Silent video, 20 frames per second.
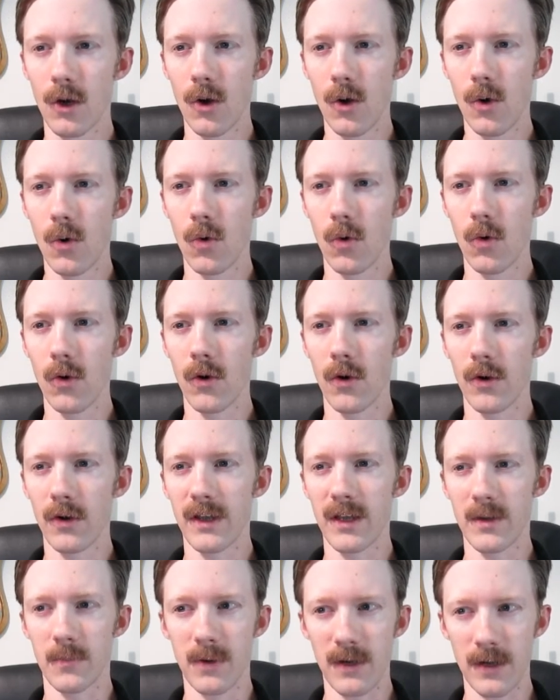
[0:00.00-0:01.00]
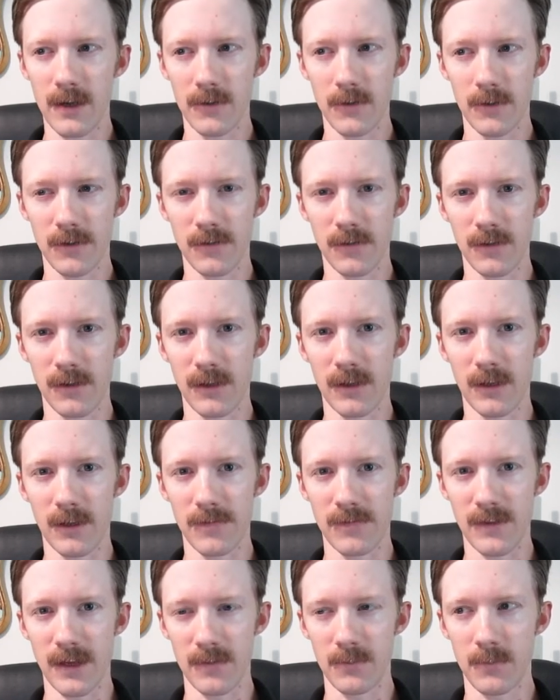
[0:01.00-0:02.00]
or hypocrisy if
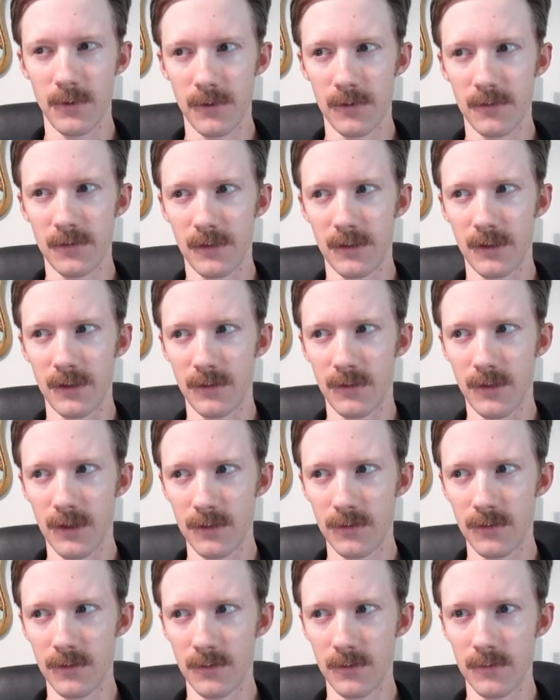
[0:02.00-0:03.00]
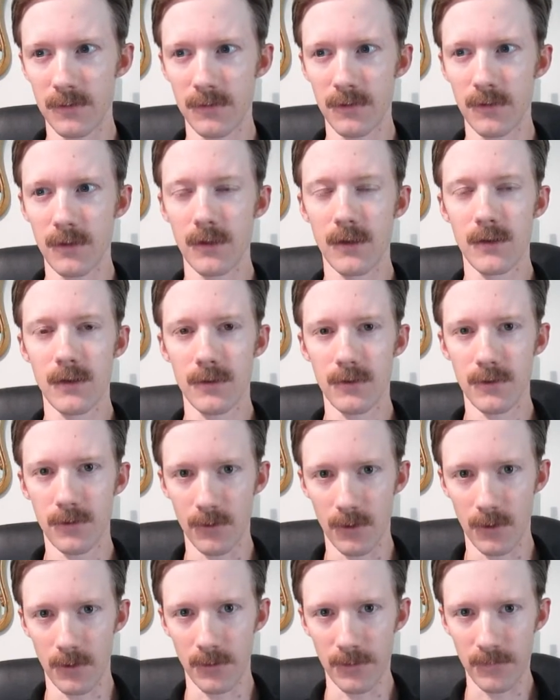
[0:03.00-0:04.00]
that person continues, to
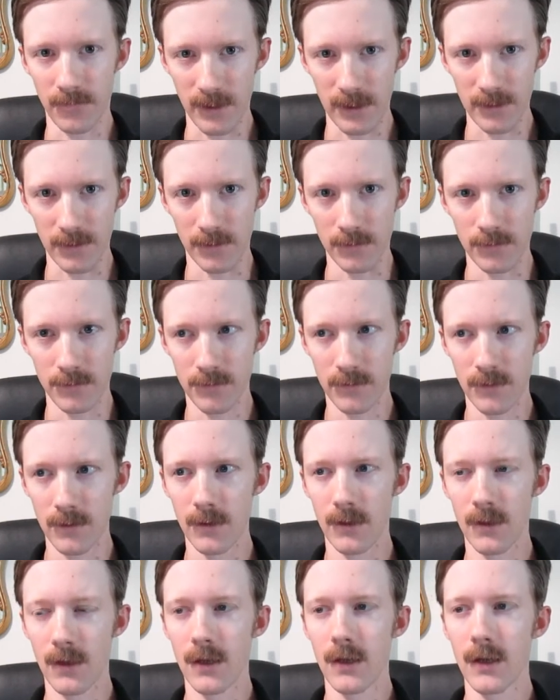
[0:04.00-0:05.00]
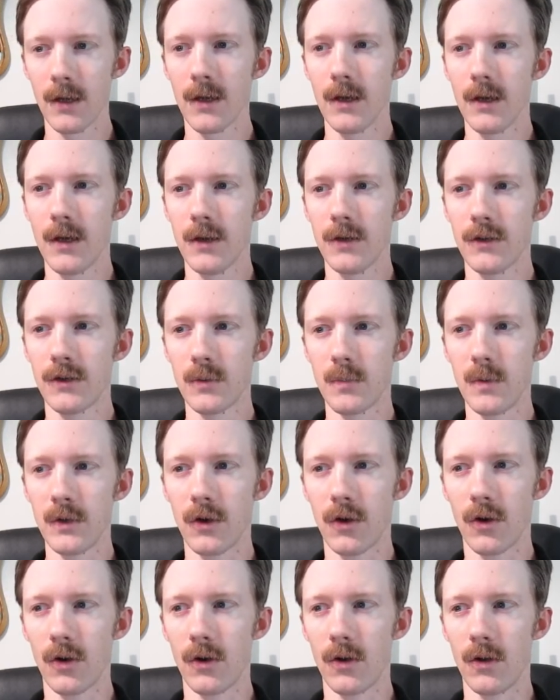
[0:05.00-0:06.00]
their own advantage, to be
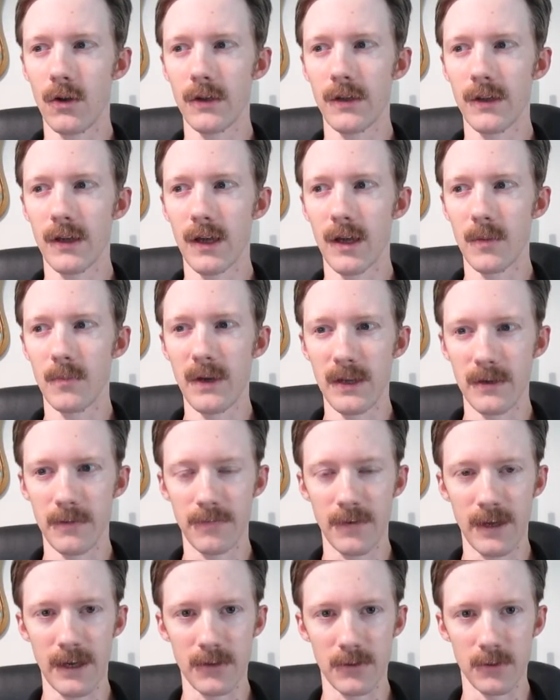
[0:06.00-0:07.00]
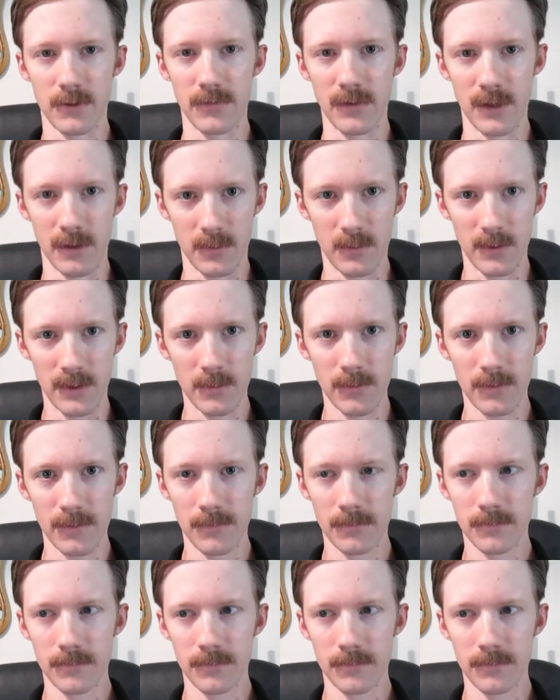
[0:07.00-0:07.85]
called a benefactor of young people.